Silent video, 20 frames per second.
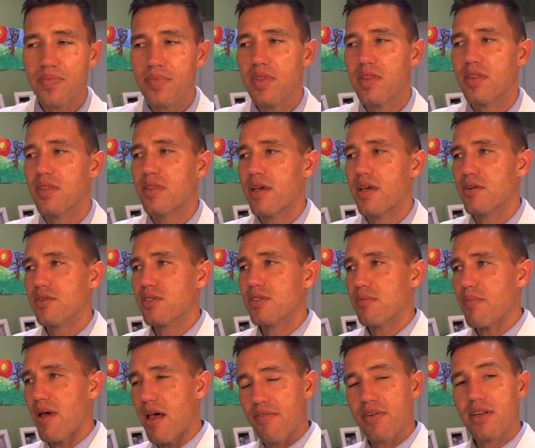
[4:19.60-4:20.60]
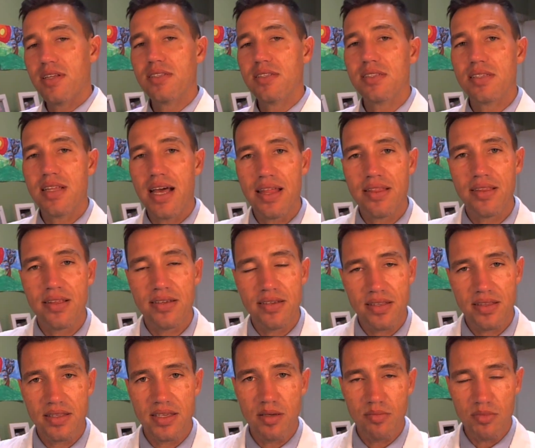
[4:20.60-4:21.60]
there's some evidence that
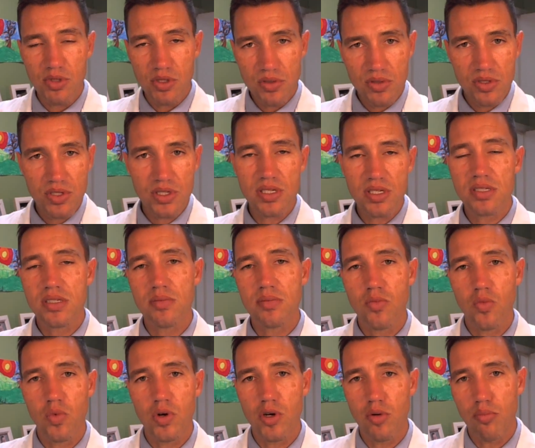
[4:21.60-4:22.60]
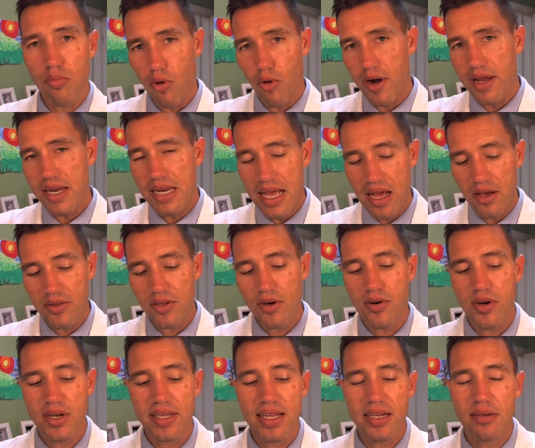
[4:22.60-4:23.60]
the immune system will break down the
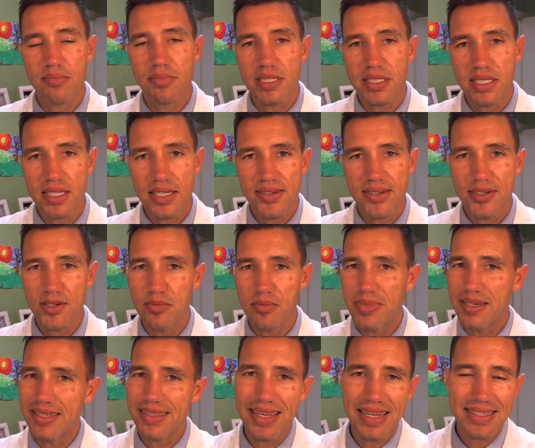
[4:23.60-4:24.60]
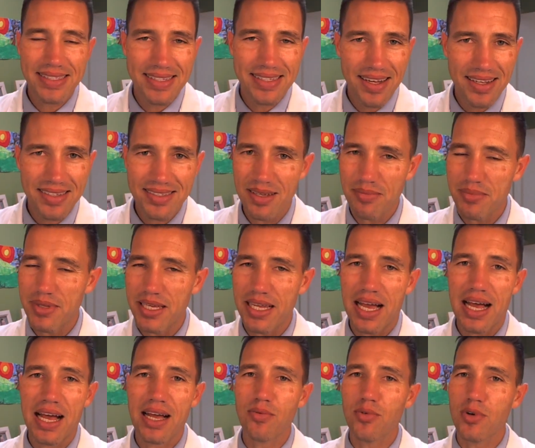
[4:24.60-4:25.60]
herniated material, but that's not something
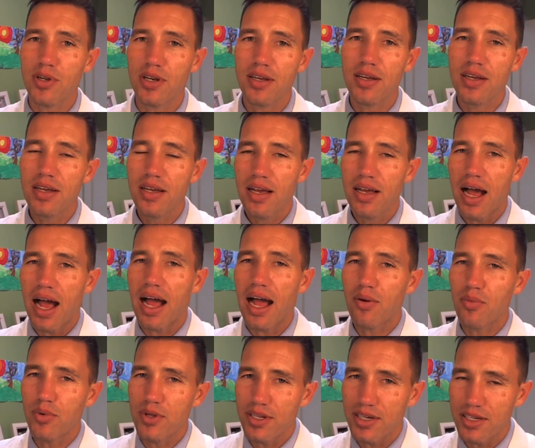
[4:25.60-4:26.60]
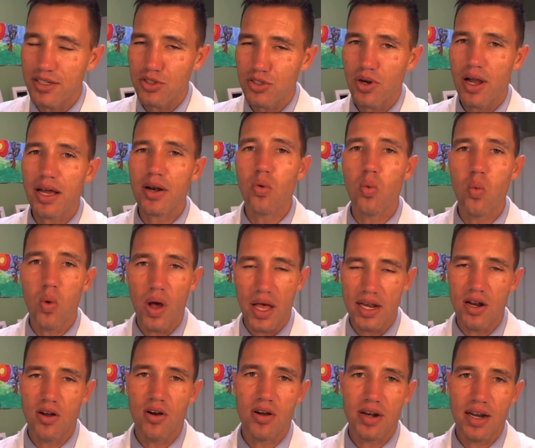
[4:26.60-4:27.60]
I would try to
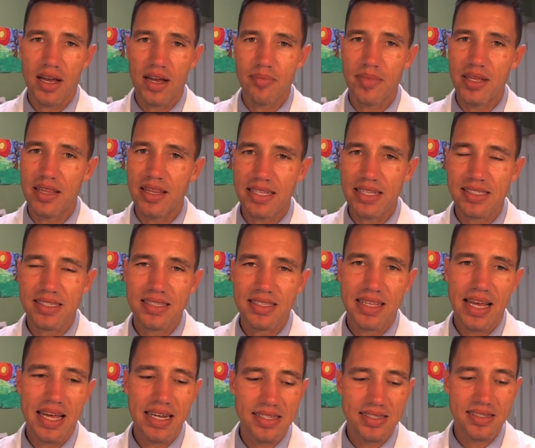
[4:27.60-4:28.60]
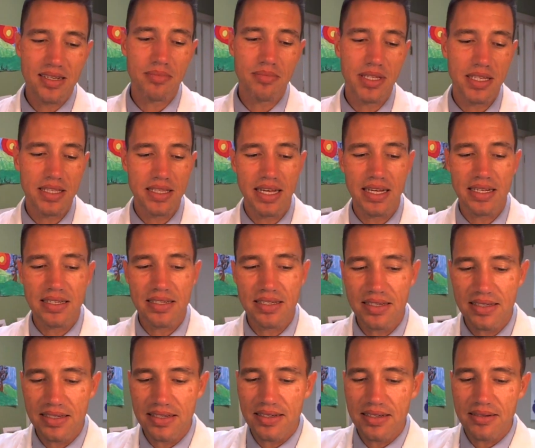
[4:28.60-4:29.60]
wait on. That is something that
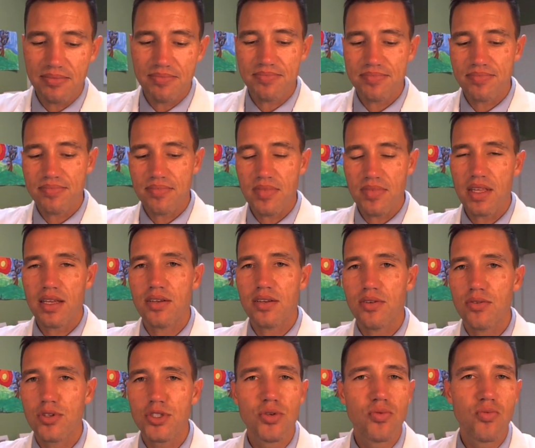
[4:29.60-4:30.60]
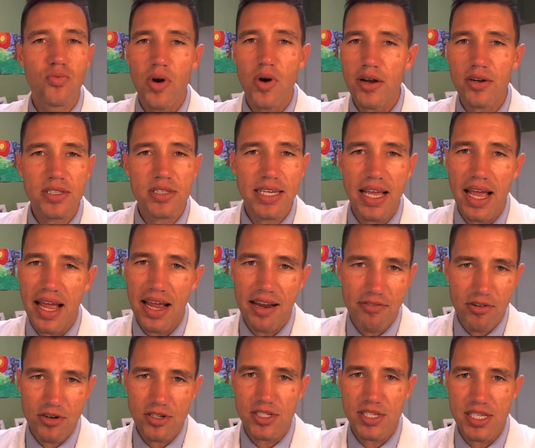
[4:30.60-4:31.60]
you rarely
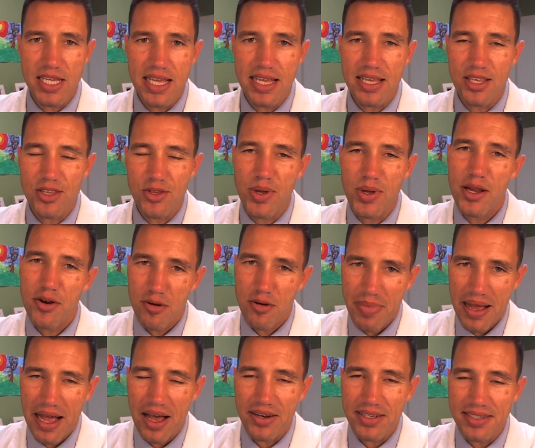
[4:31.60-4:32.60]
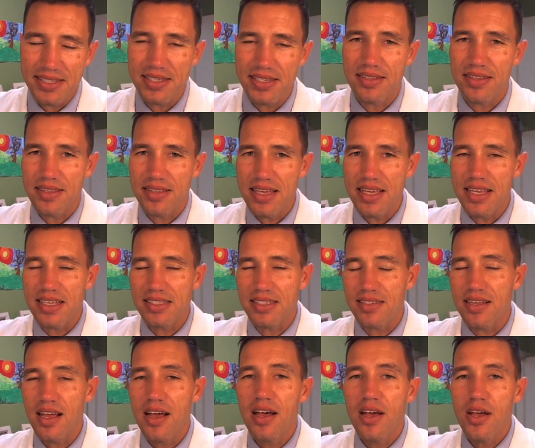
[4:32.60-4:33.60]
ever see. You hear about it. See, the thing
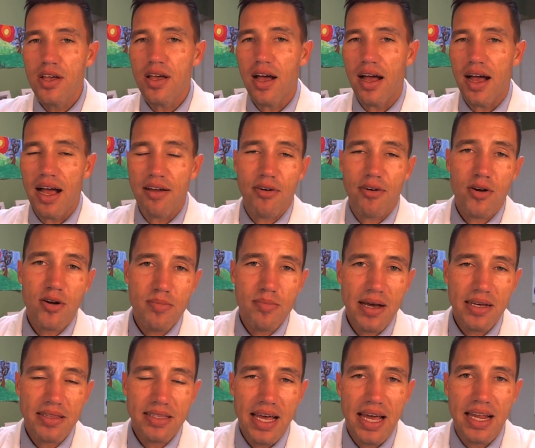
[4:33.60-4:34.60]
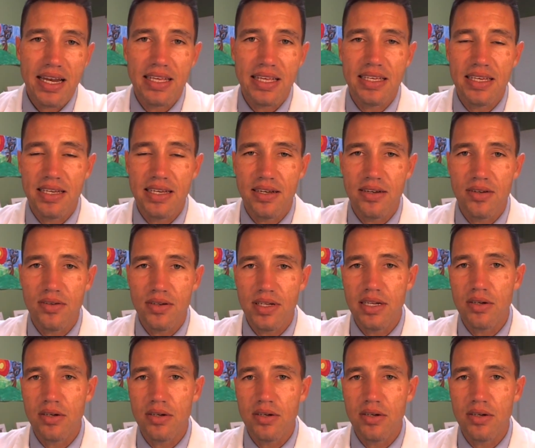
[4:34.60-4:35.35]
is I've heard about that in